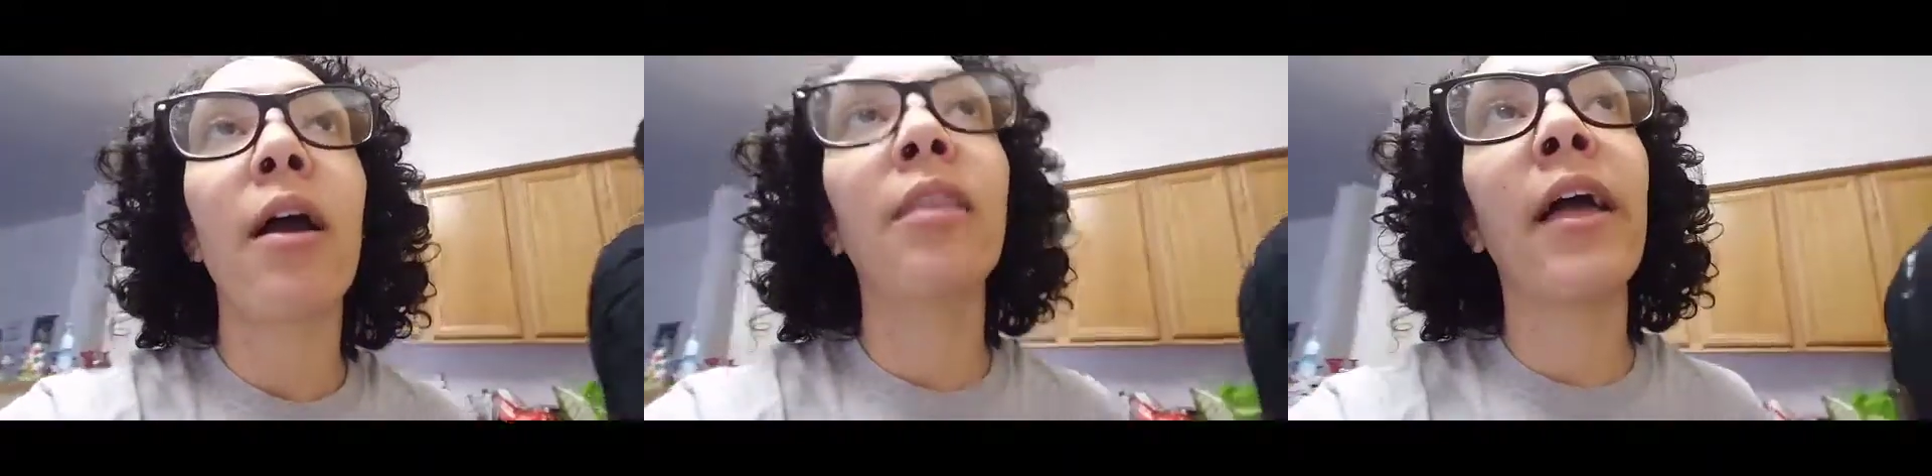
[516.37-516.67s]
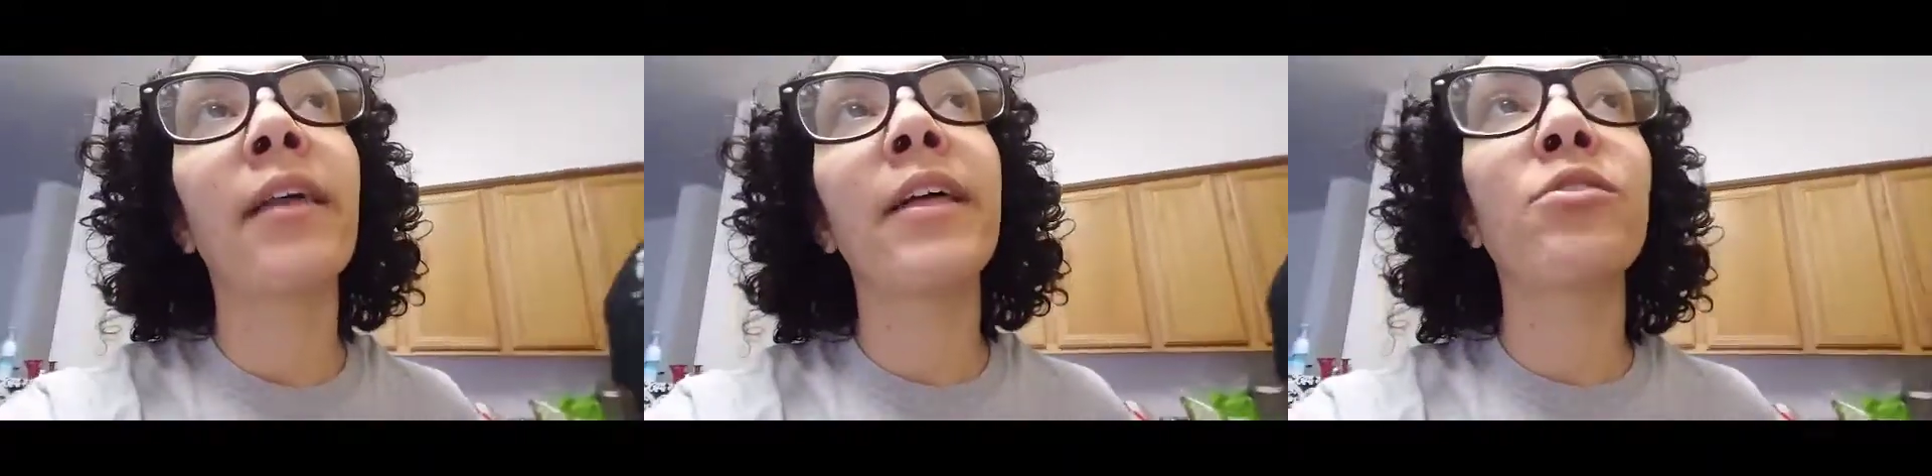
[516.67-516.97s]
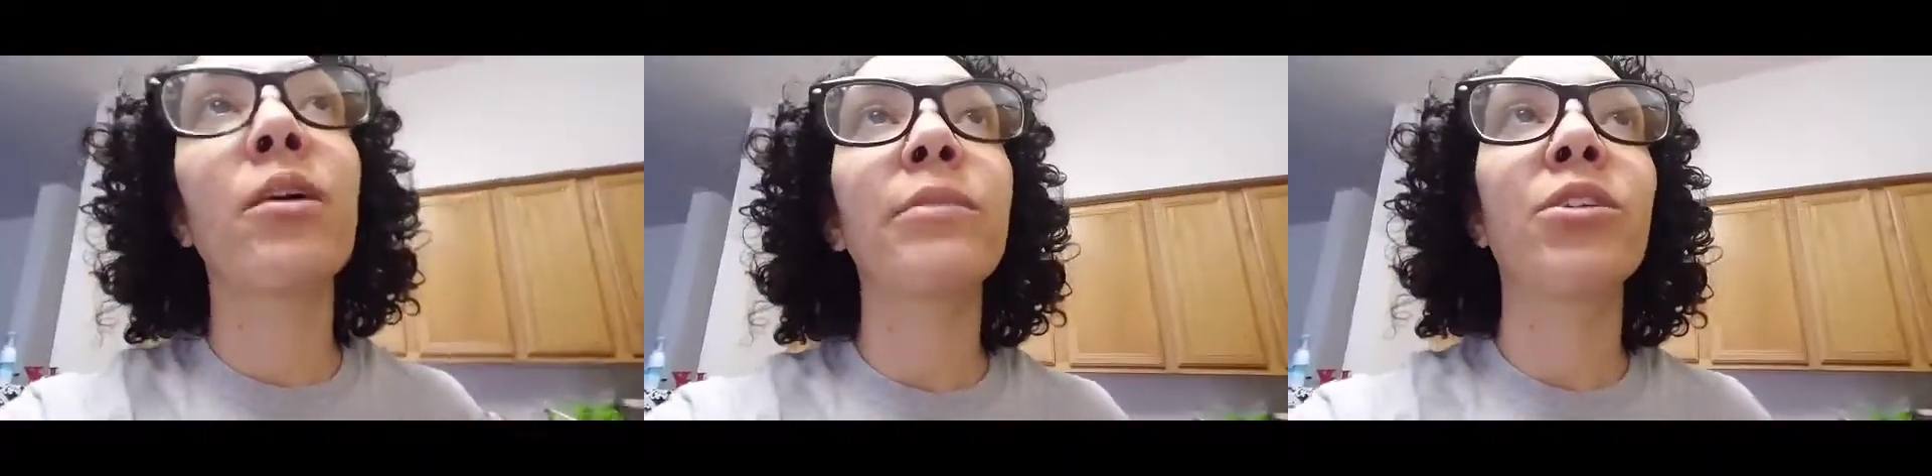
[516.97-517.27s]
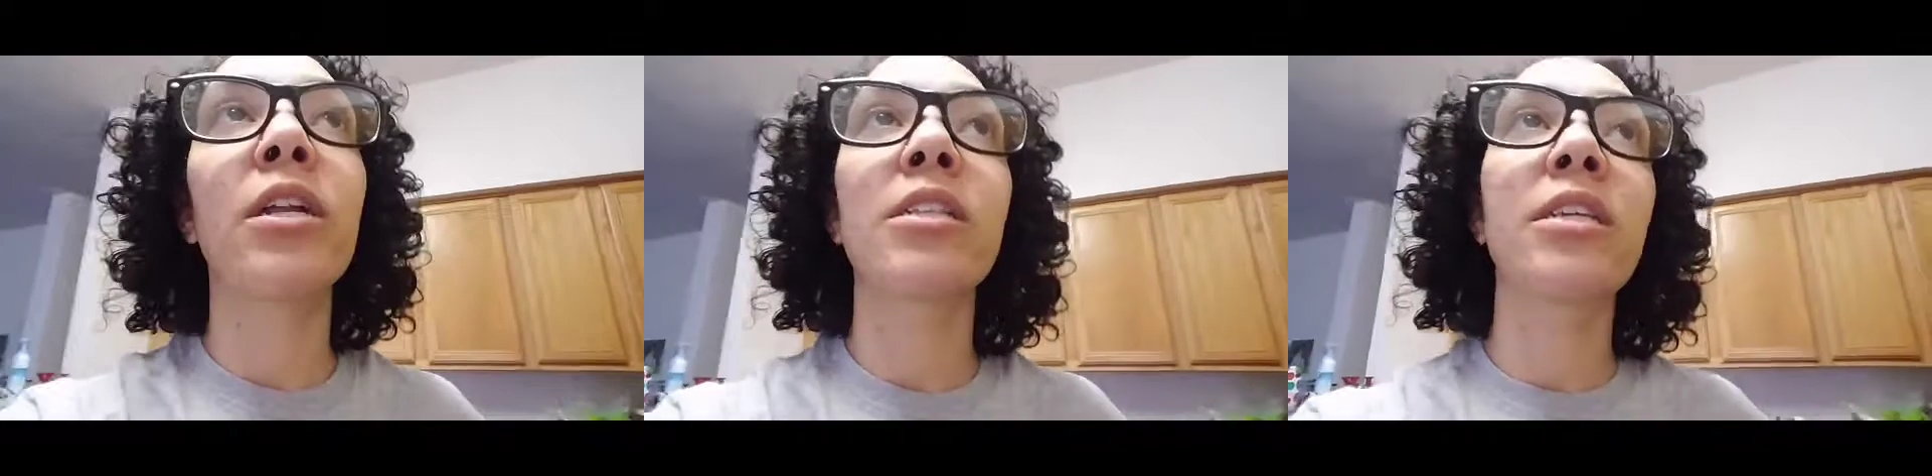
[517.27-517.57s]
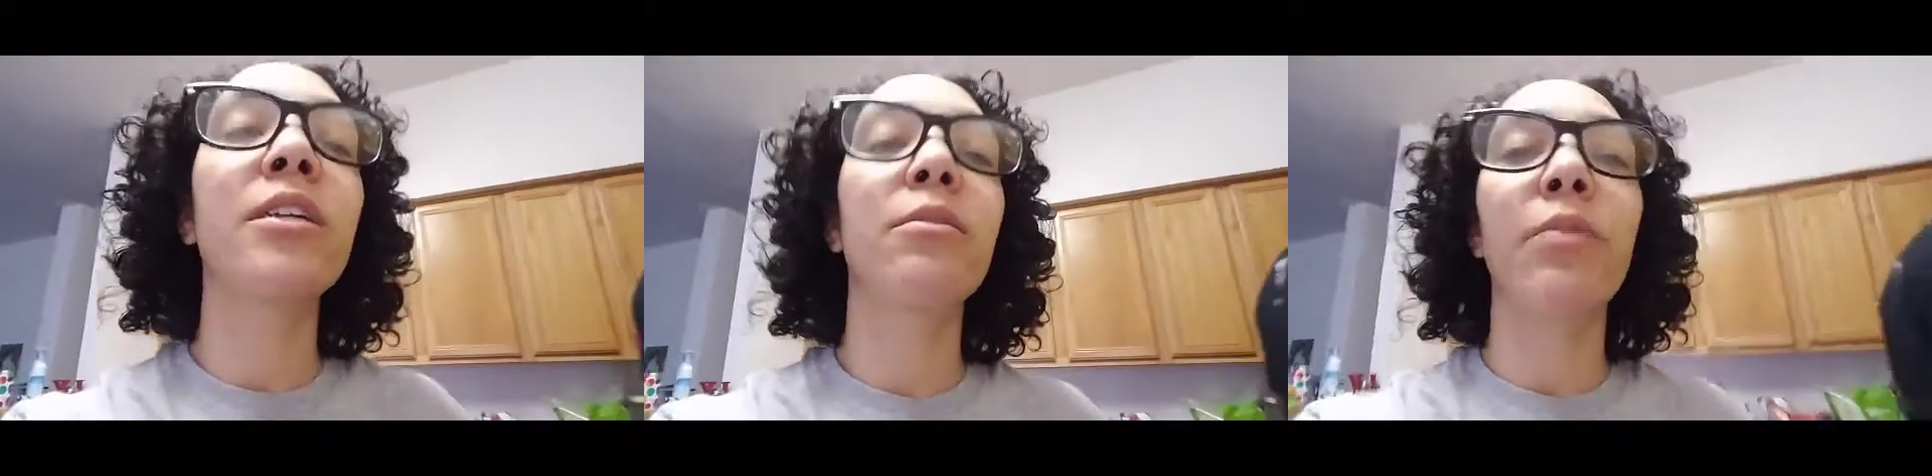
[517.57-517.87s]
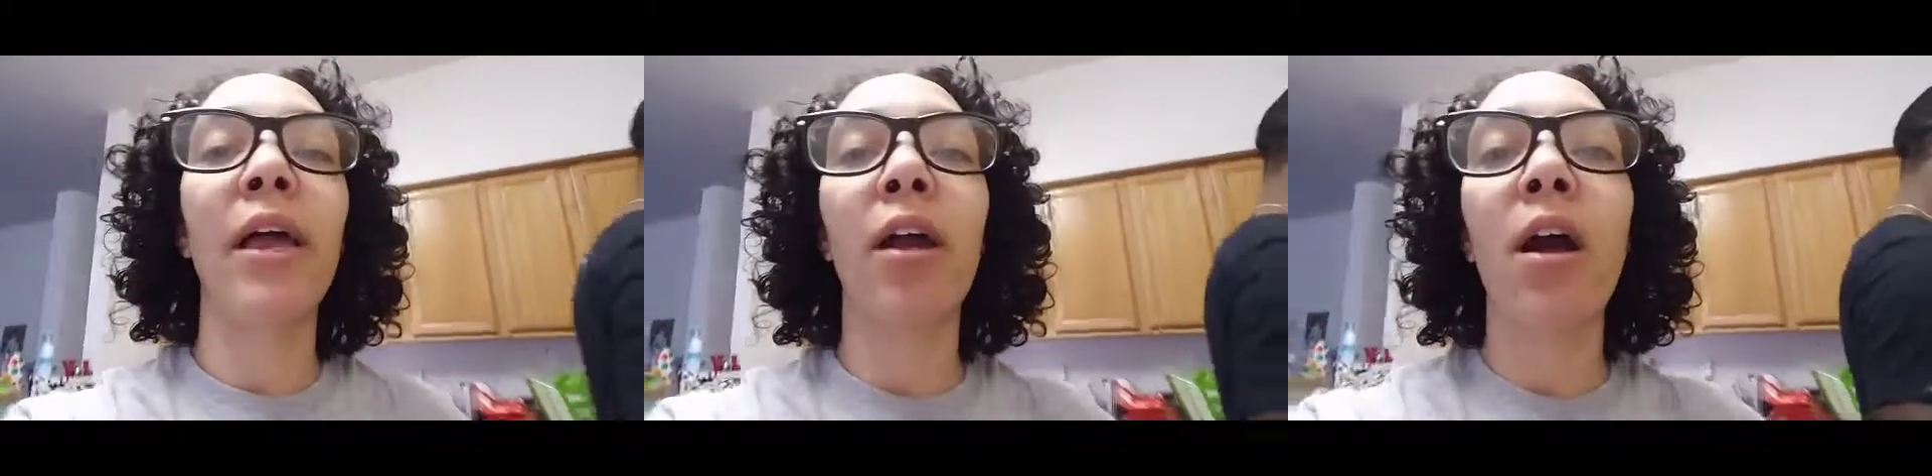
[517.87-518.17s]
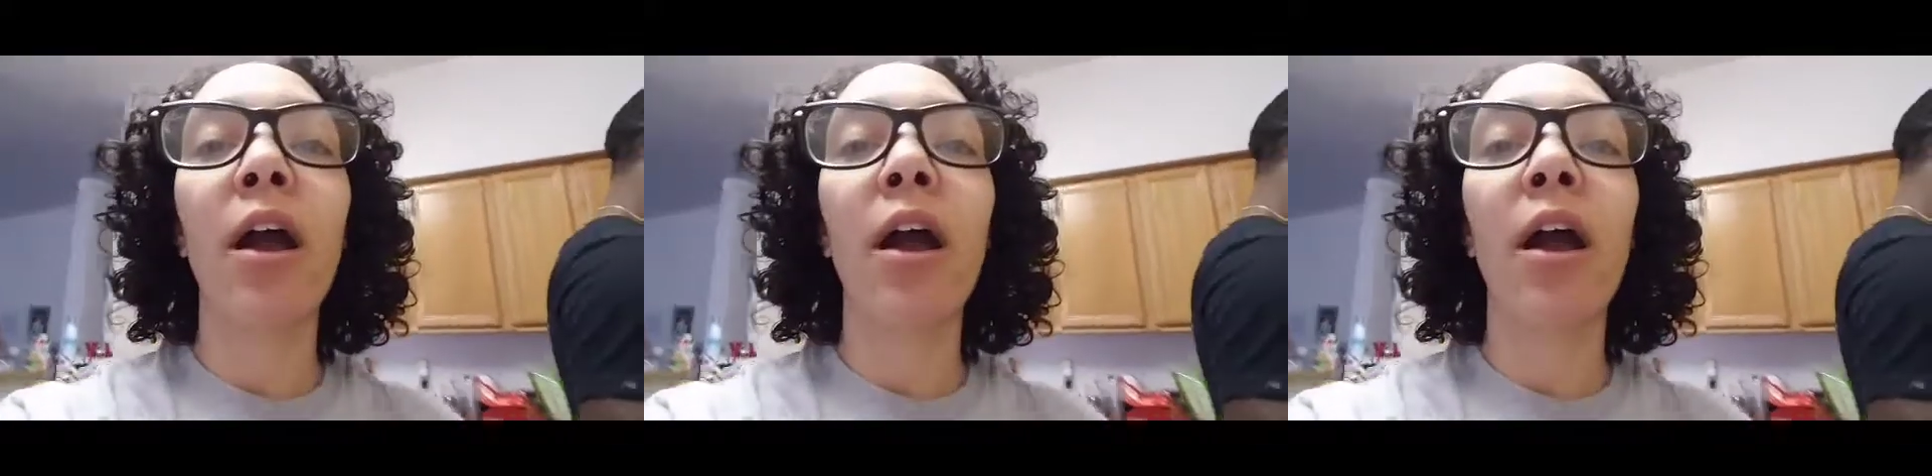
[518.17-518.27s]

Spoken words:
like, that's why I be trying to tell him, like,